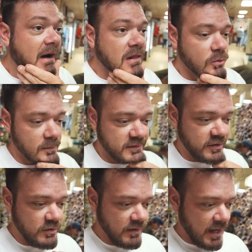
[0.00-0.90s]
All right, lure number
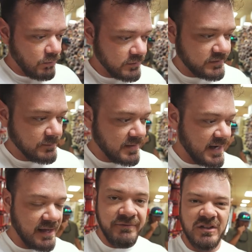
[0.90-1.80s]
two. I want something that
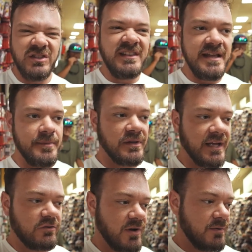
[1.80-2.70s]
I can fish deep.
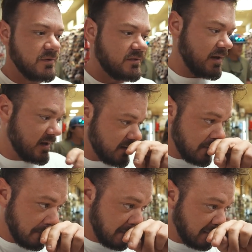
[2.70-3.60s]
Like Trey was, uh,
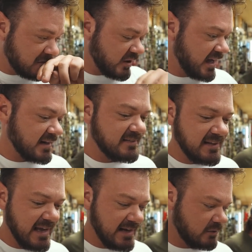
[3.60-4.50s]
Trey got a
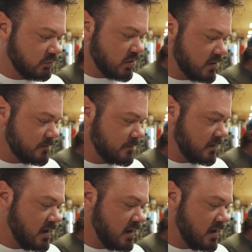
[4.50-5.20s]
10 inch worm.